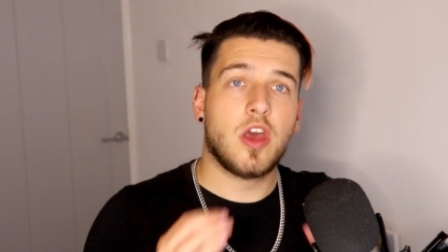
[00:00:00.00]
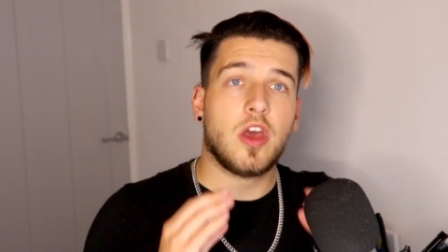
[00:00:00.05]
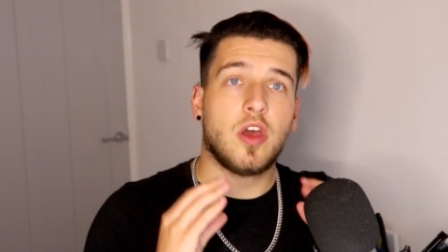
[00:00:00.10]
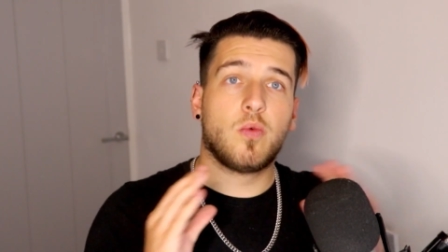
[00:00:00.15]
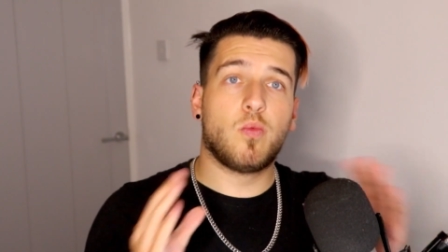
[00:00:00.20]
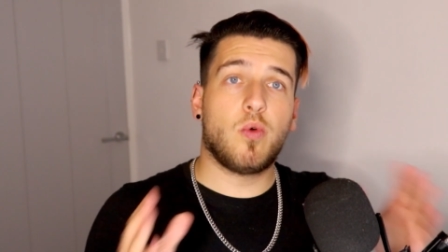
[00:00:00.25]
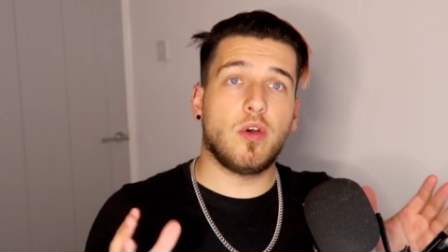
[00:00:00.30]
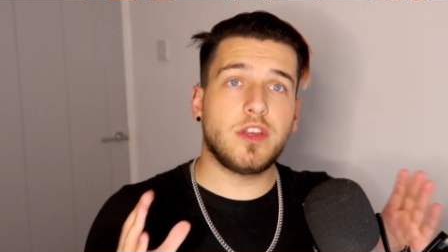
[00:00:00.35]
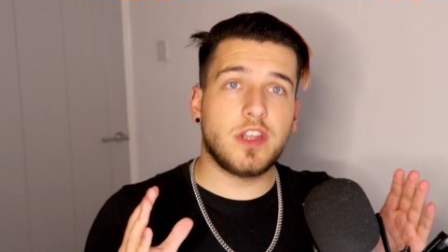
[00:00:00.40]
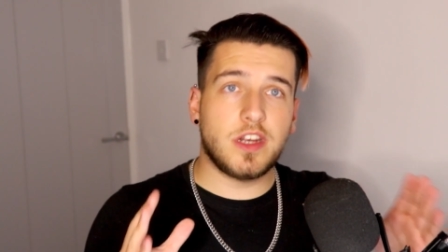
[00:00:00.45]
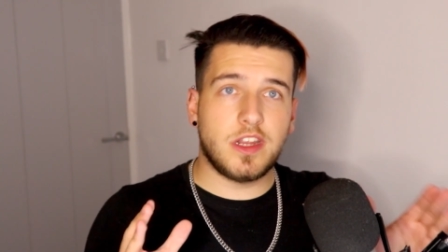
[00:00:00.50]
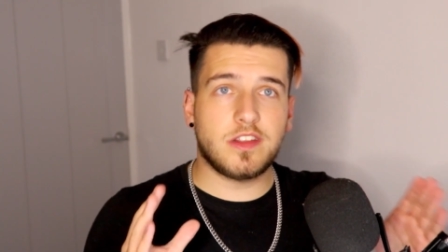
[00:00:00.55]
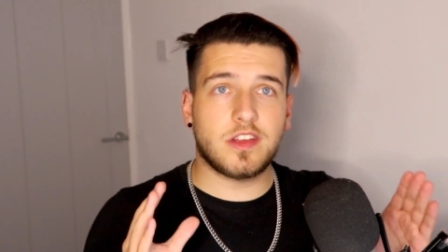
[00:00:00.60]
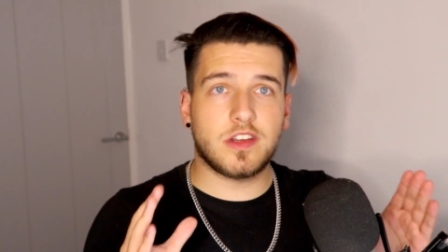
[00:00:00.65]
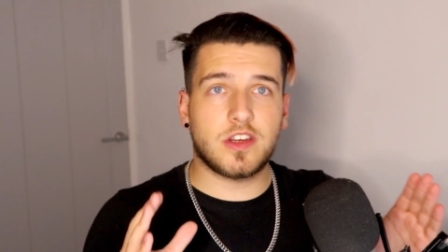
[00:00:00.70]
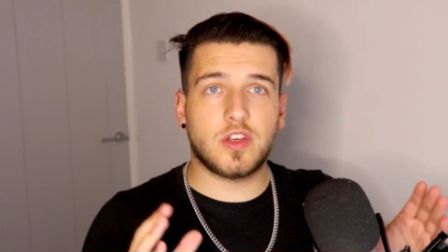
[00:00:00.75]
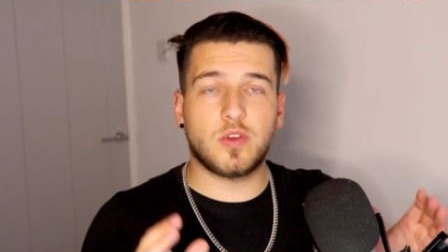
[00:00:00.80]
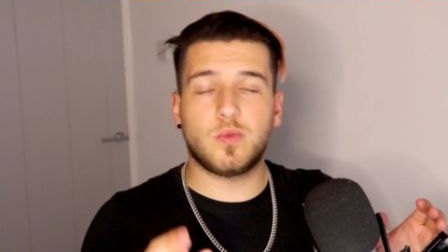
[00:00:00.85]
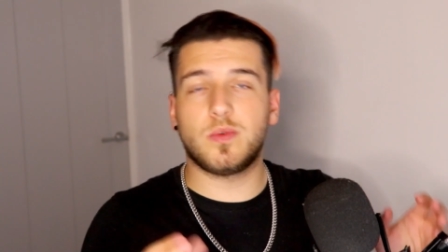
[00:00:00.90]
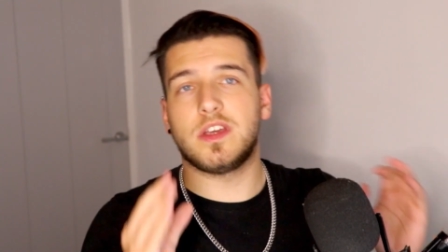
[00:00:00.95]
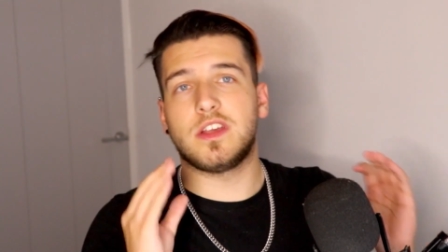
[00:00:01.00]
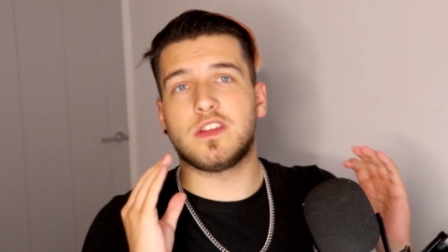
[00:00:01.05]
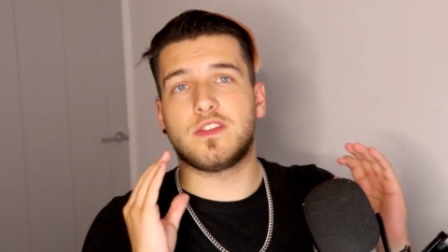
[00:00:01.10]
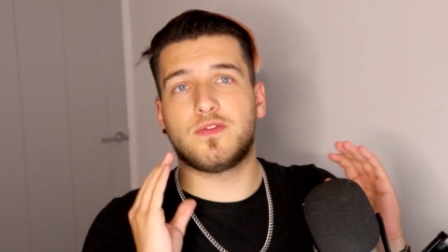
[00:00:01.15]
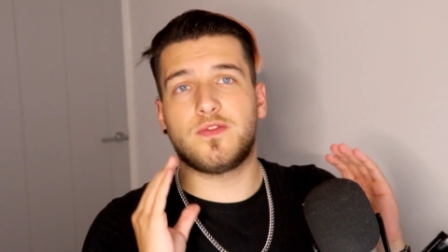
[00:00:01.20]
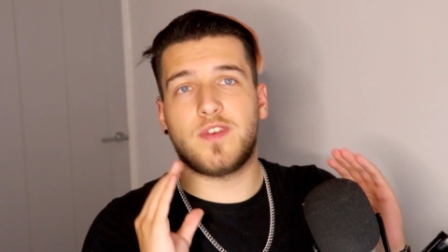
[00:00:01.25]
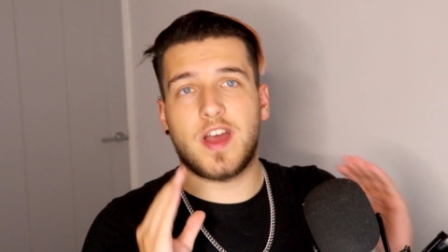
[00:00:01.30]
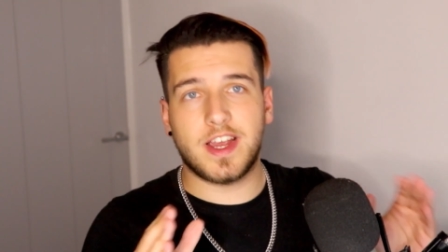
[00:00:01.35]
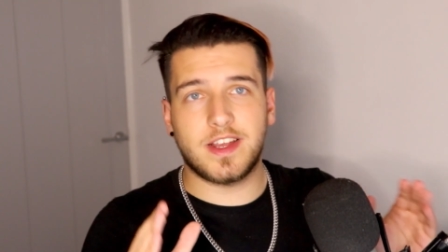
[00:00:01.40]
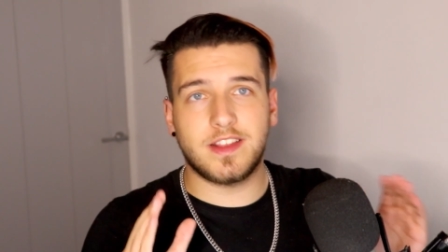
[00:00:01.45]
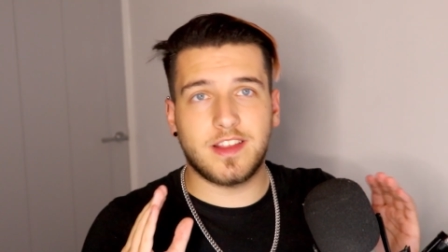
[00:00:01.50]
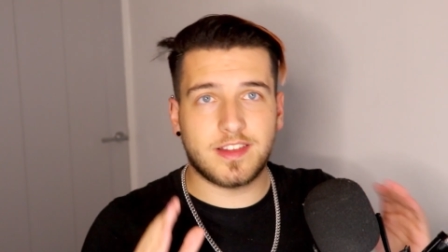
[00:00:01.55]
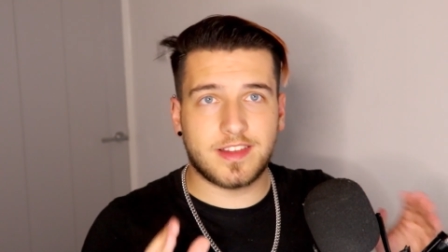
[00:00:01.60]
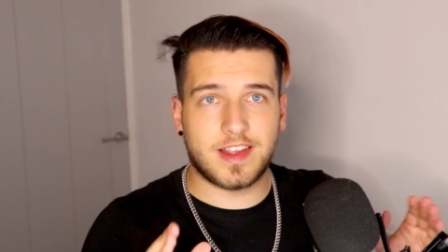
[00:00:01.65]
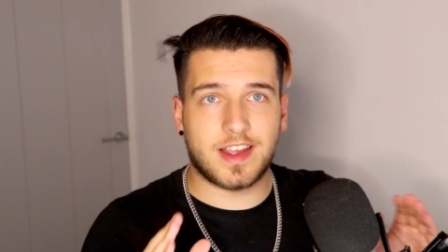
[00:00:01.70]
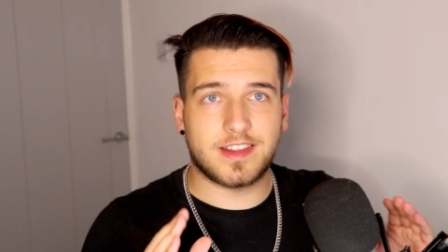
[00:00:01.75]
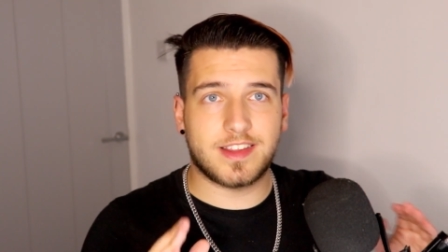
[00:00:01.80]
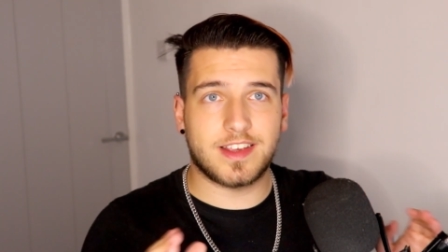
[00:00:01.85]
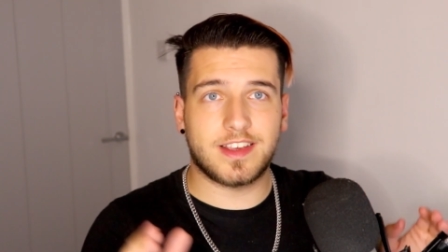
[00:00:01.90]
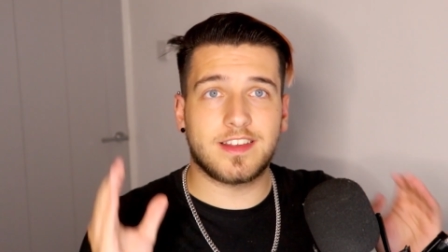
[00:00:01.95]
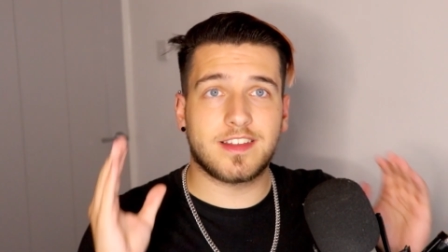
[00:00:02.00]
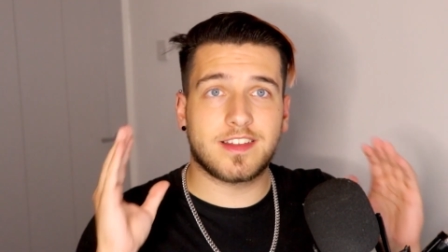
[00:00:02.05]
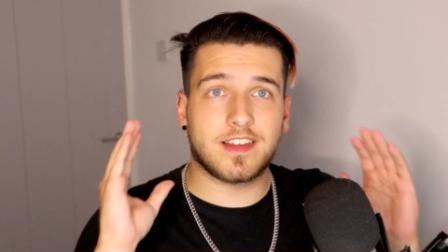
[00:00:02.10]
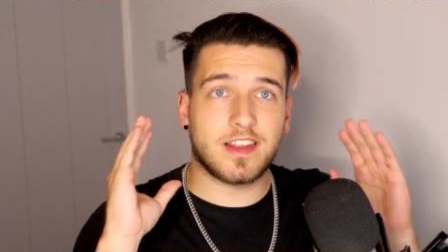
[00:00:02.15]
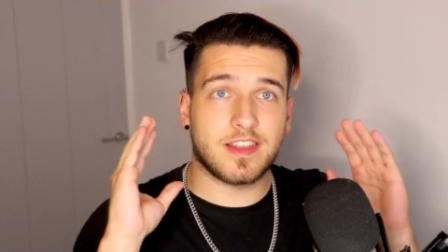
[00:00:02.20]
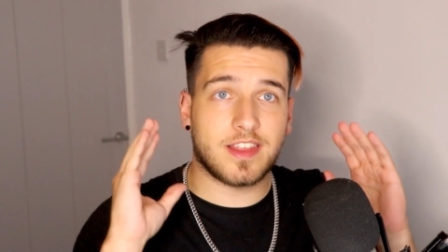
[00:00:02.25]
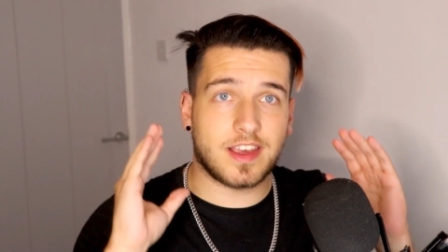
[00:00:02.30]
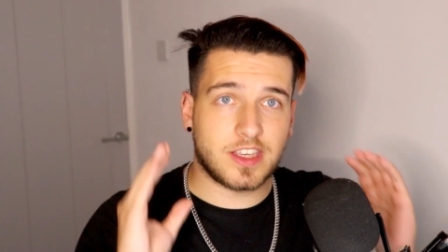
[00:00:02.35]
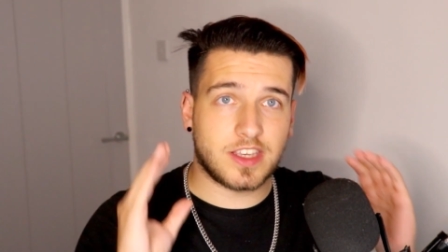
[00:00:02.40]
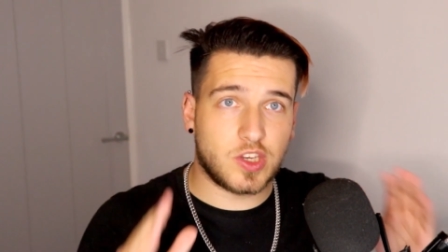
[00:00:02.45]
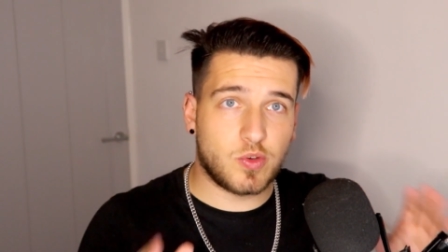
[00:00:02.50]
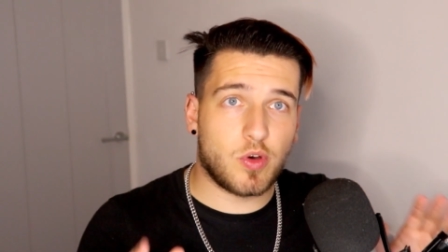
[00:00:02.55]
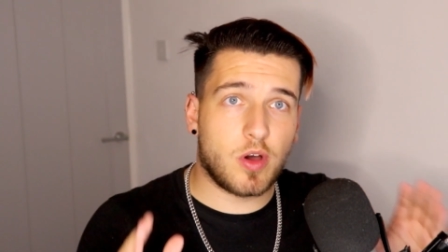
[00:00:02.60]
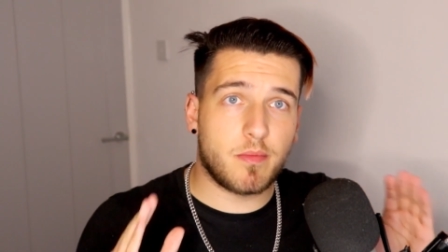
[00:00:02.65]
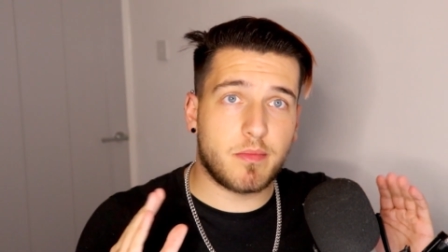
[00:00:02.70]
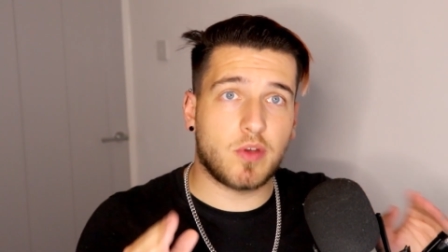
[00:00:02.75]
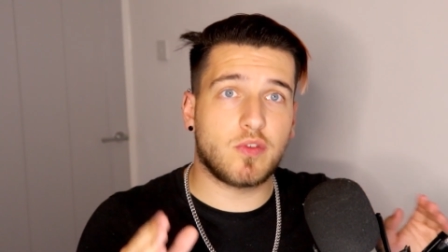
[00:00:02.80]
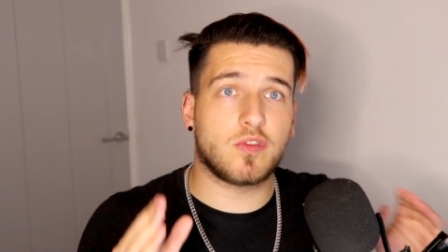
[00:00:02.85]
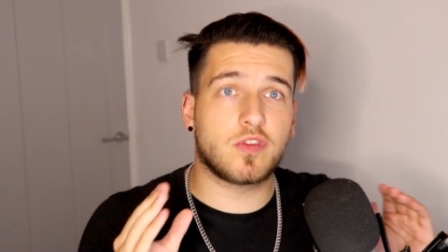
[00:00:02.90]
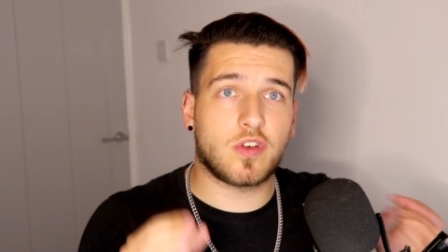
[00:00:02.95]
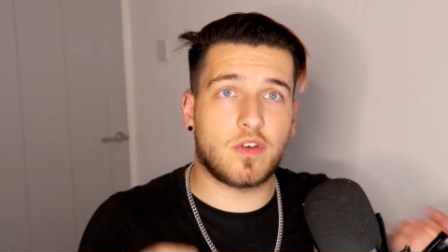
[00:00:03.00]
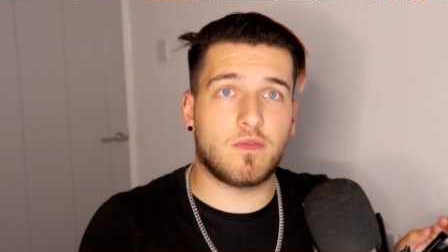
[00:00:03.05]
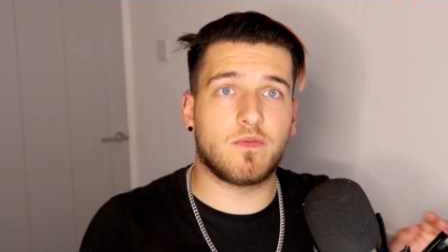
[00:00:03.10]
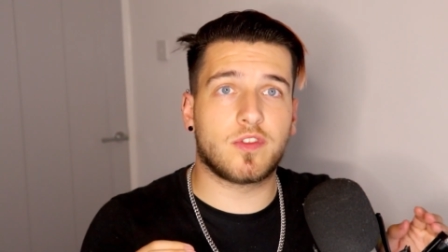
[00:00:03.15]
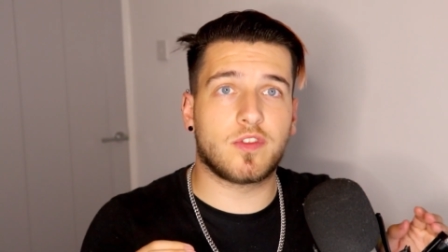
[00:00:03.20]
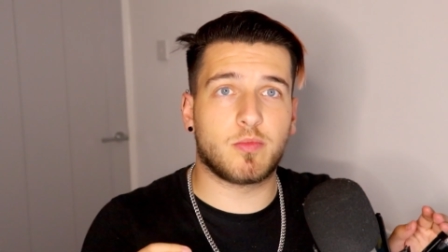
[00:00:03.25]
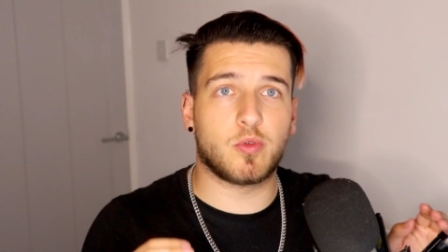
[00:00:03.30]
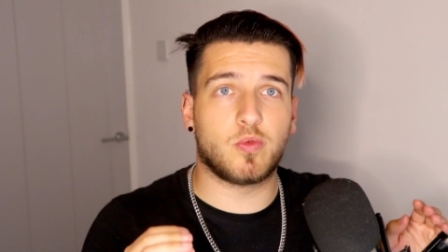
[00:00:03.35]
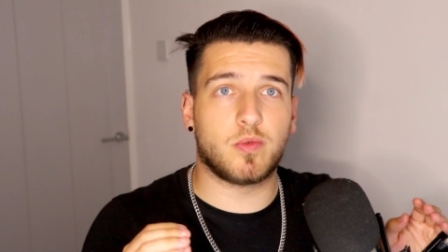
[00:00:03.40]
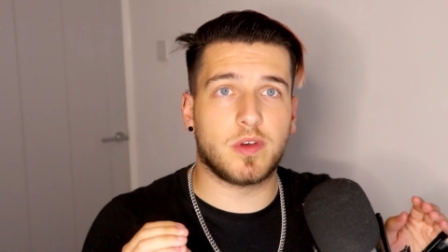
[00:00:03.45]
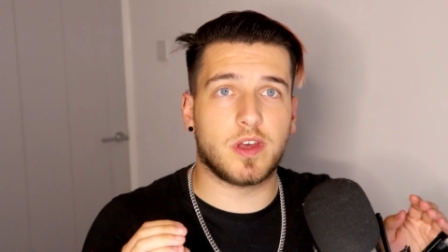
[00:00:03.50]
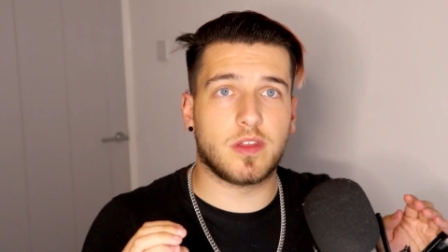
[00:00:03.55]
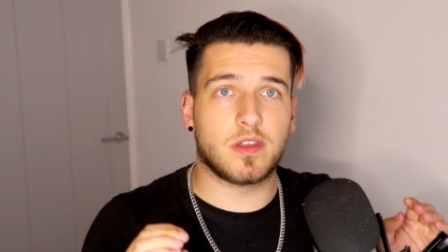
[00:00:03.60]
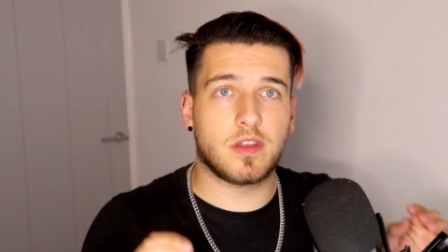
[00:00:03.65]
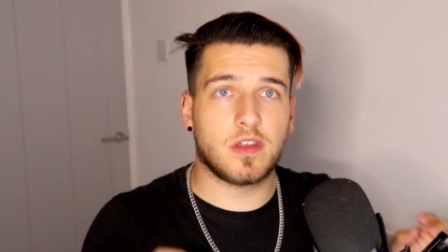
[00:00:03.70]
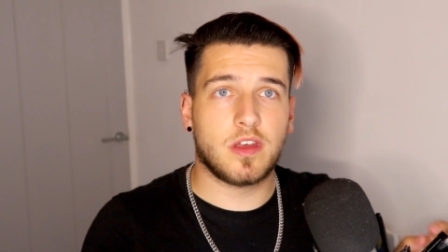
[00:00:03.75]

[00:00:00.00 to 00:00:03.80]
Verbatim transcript: What you need to do is find the settings that you are most comfortable with.